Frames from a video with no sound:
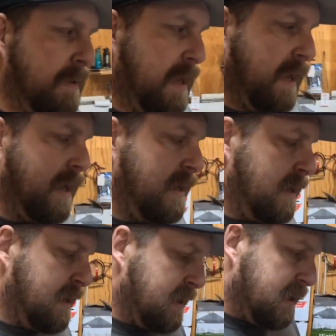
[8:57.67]

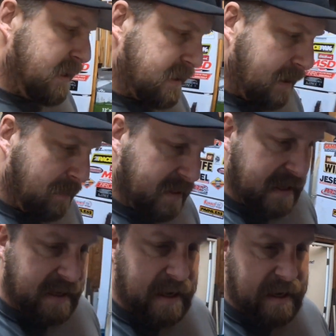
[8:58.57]
of
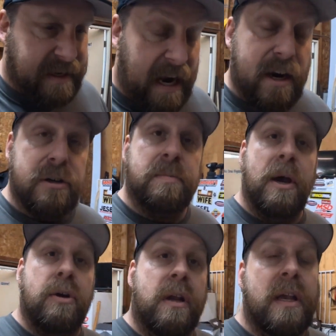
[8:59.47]
the tire
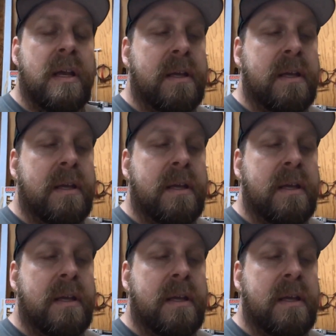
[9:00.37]
smoke.